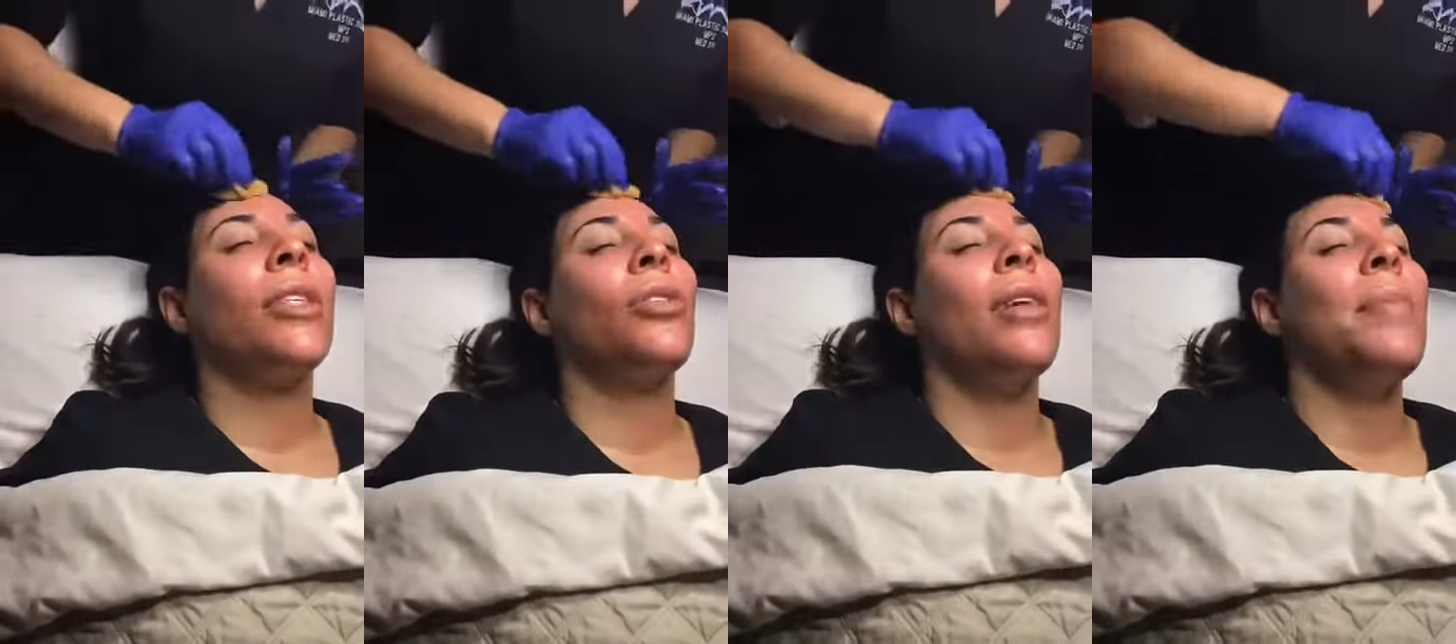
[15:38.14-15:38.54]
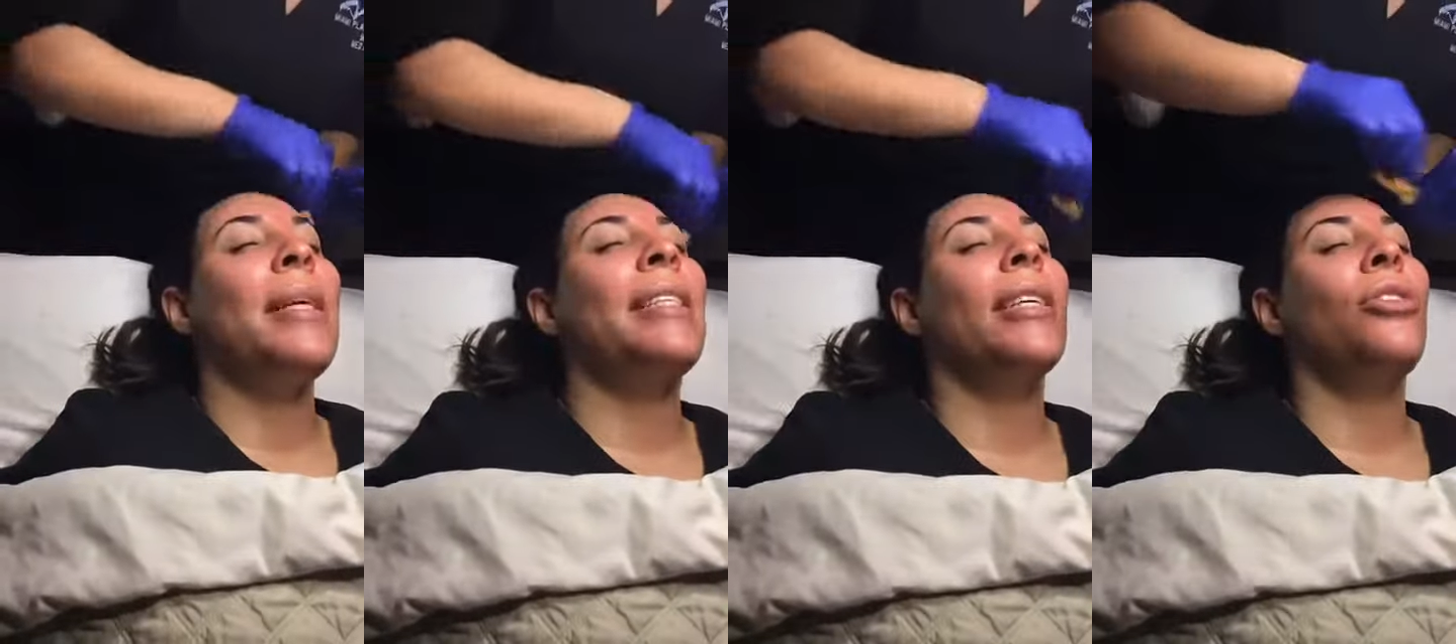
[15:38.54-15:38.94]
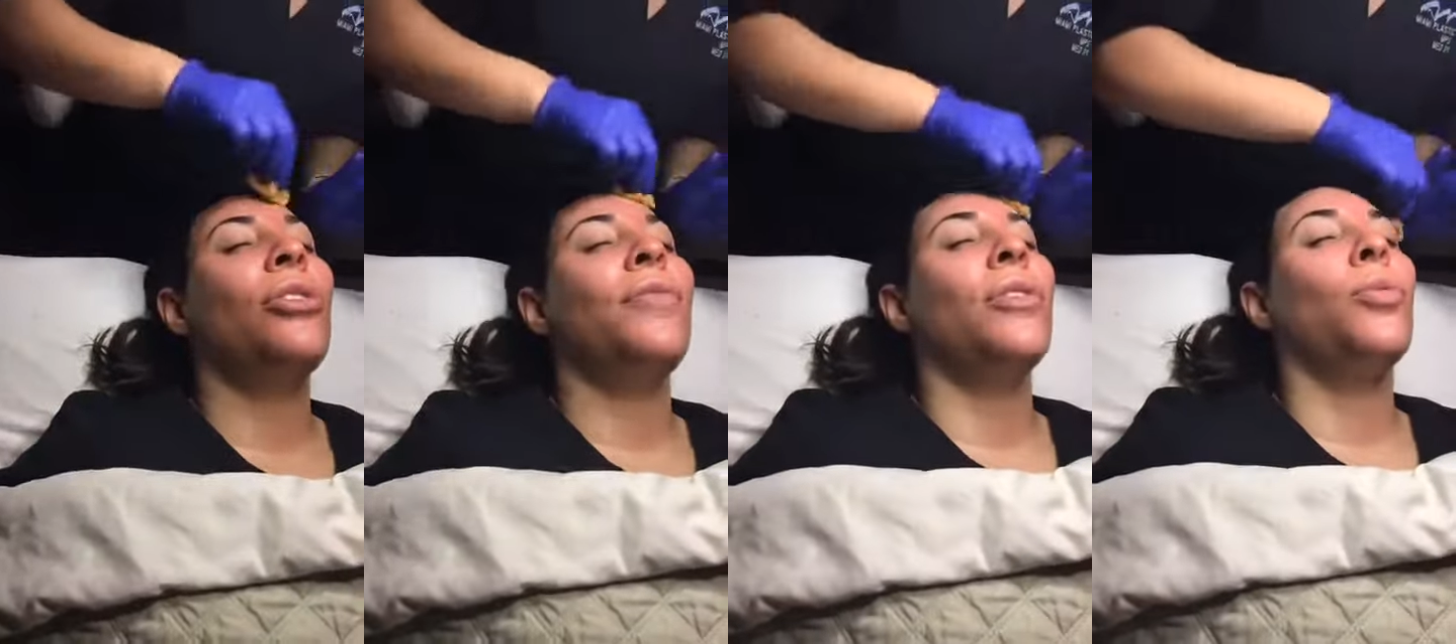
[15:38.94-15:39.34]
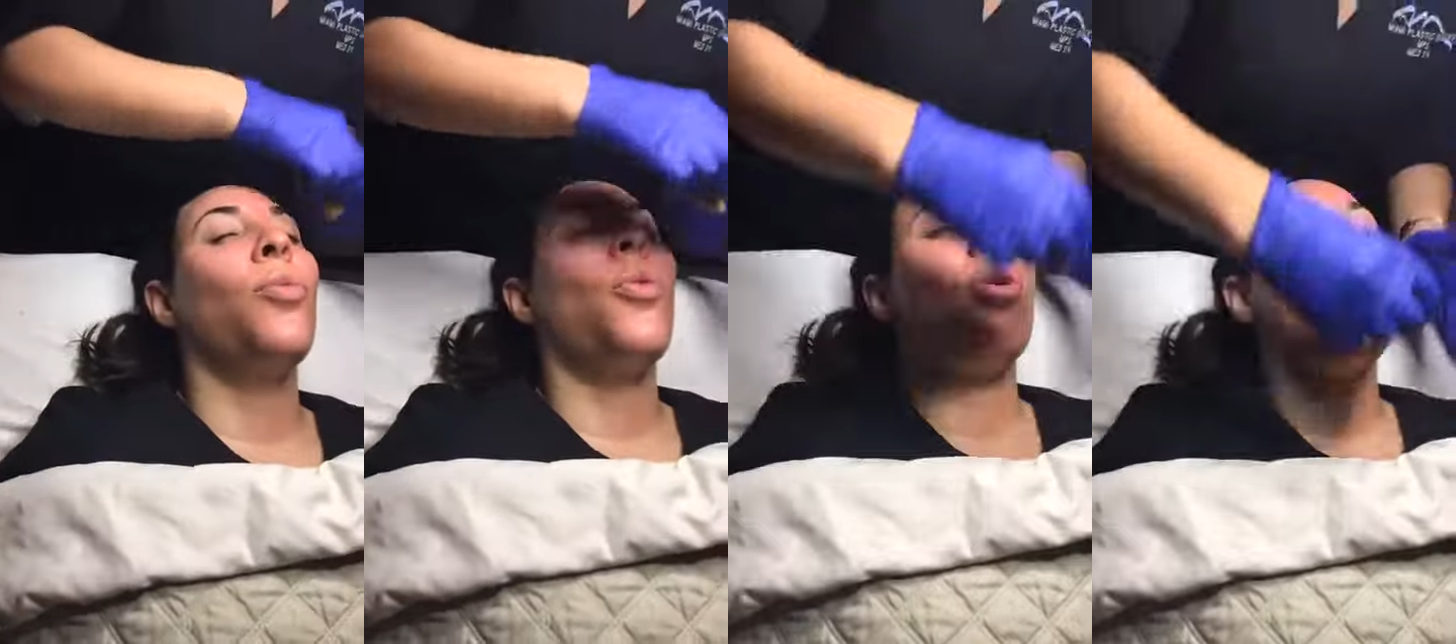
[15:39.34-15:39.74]
So now my skin just feels
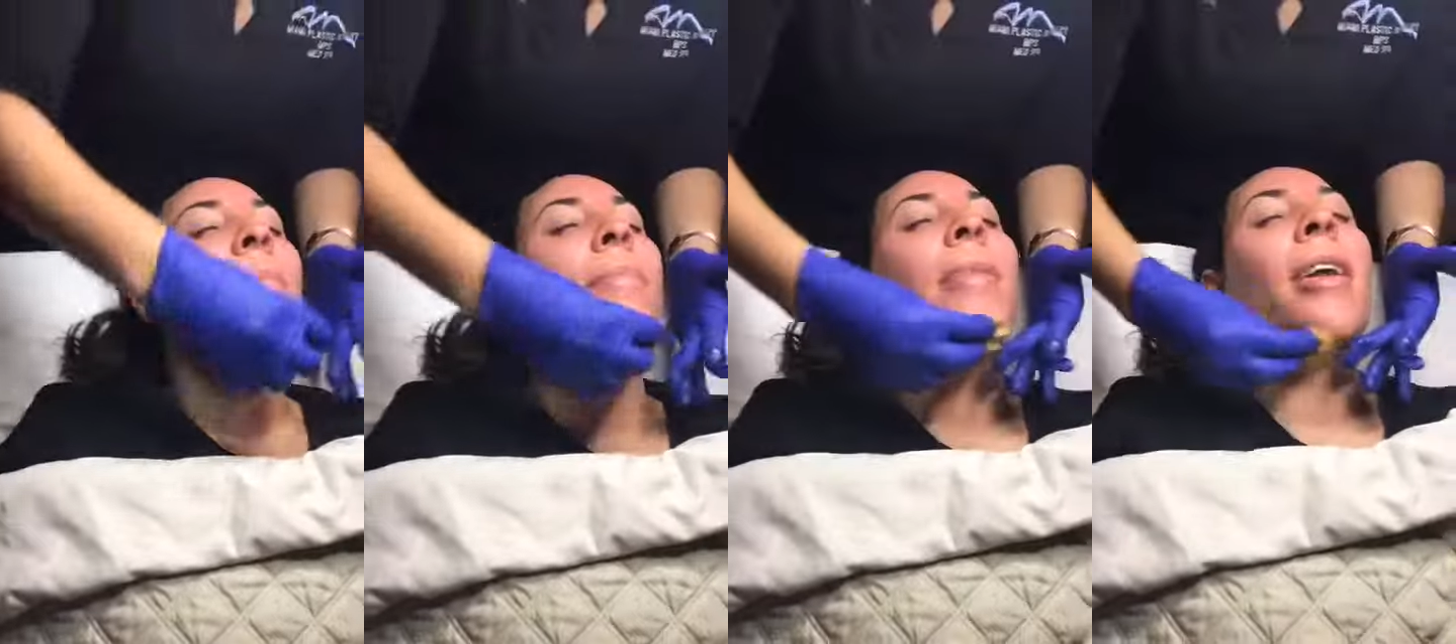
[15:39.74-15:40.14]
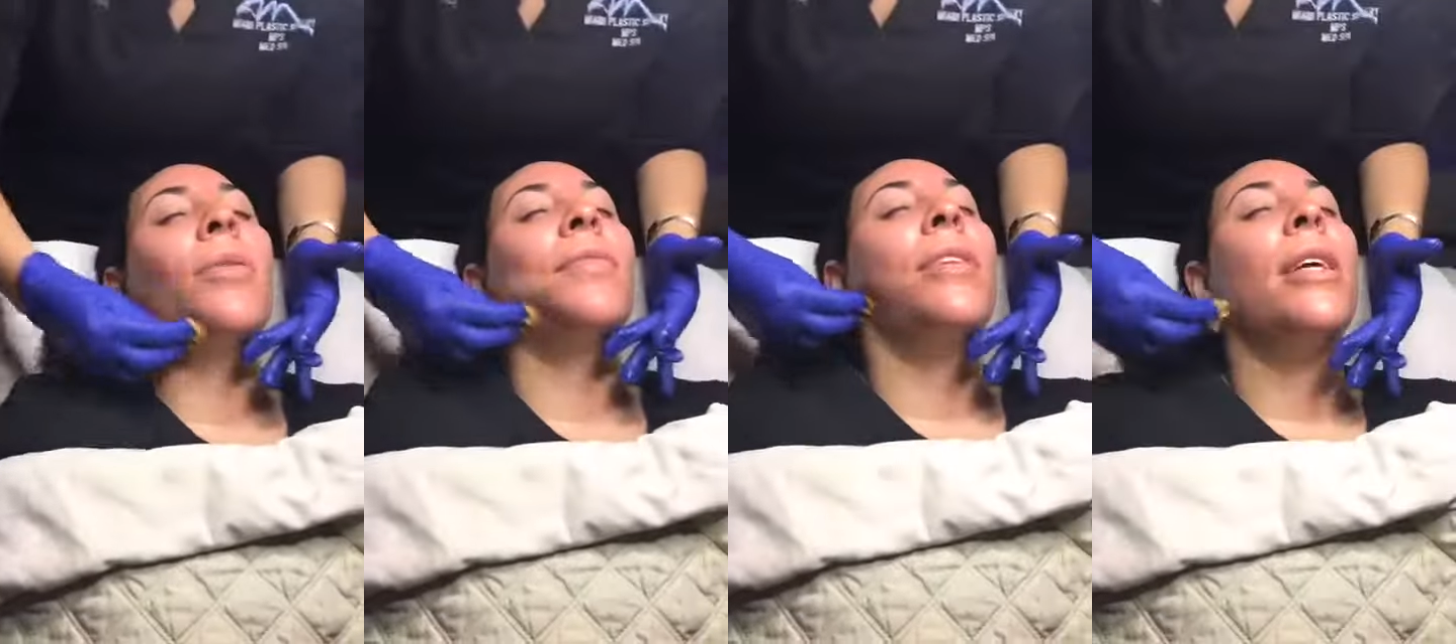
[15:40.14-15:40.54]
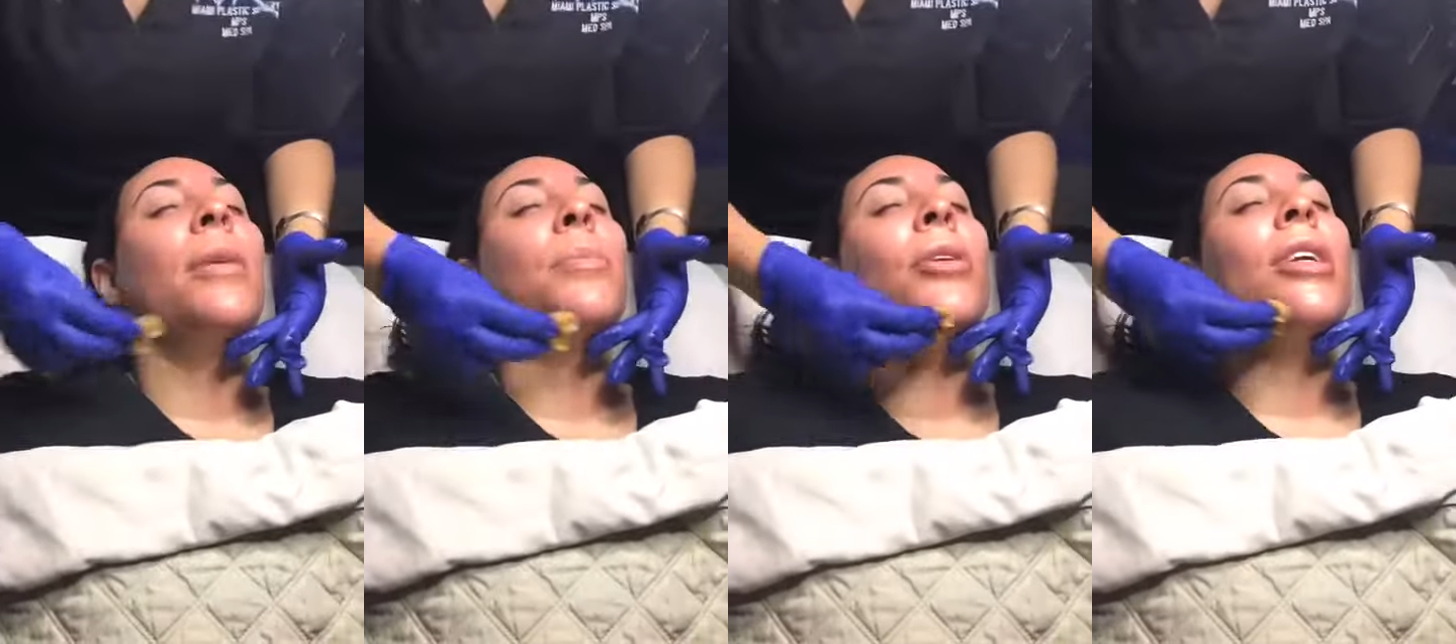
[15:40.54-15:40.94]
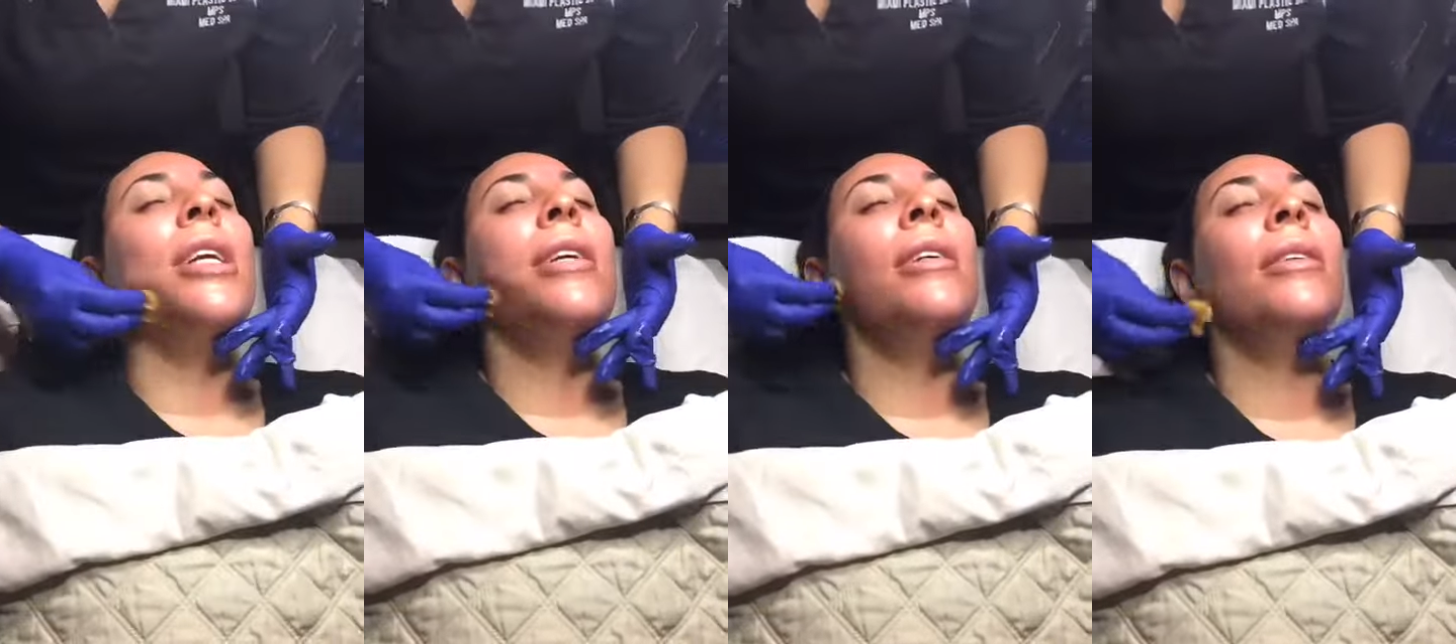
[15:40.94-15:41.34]
warm. I don't feel any burning.